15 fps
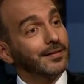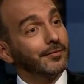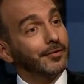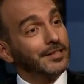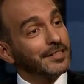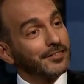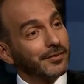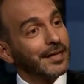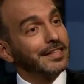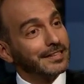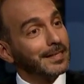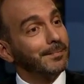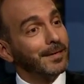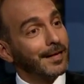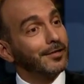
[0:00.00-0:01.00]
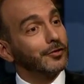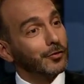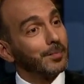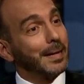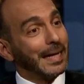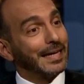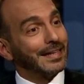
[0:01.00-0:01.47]
which is very similar
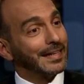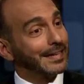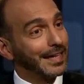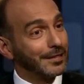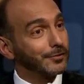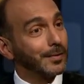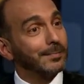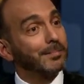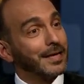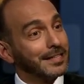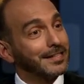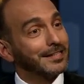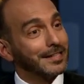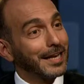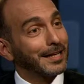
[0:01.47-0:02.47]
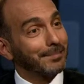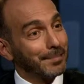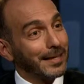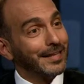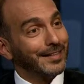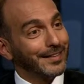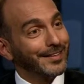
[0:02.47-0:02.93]
to mine, and that's what patients like
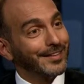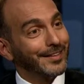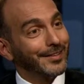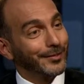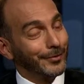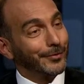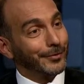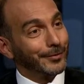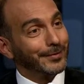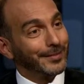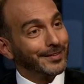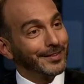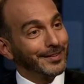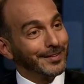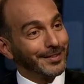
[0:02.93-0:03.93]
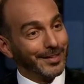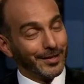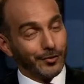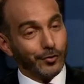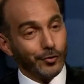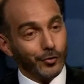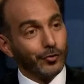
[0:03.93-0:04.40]
me do. Uh,
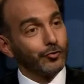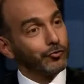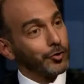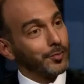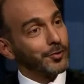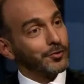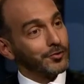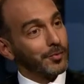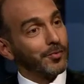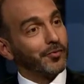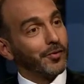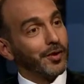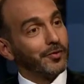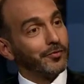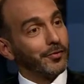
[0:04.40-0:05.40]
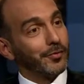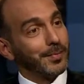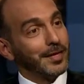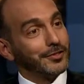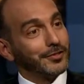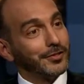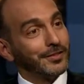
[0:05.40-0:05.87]
you contribute some of your
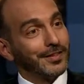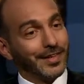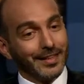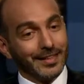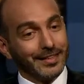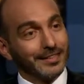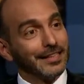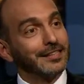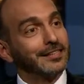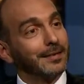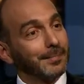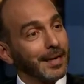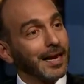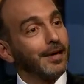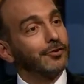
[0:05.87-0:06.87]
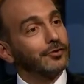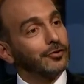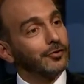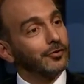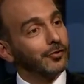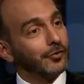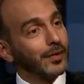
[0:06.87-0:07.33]
information, and the system allows
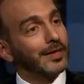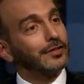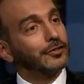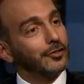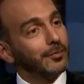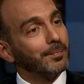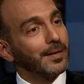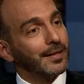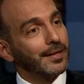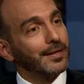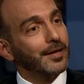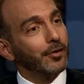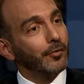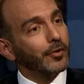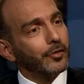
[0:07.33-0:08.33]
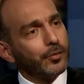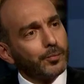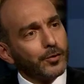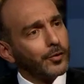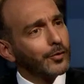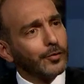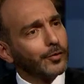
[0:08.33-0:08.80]
you to find somebody with whom
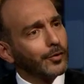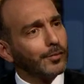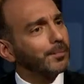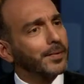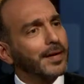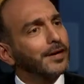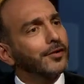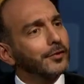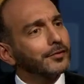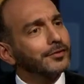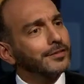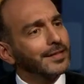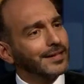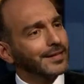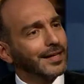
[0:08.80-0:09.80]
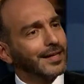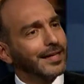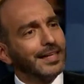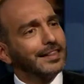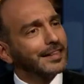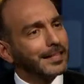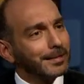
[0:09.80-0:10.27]
you could compare notes and, and
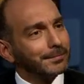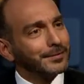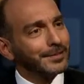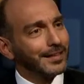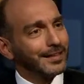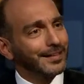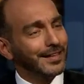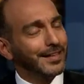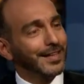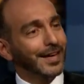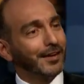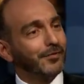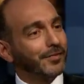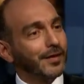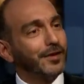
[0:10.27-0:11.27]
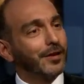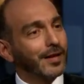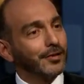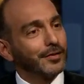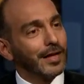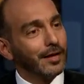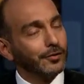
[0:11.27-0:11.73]
get tips and, and figure
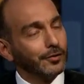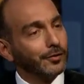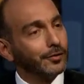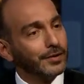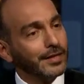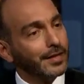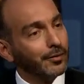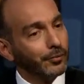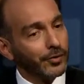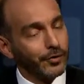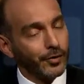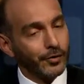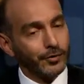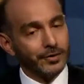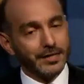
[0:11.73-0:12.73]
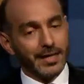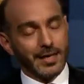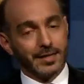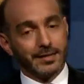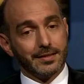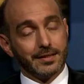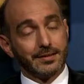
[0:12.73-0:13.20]
out how to deal with your own
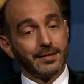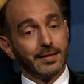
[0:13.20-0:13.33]
challenges.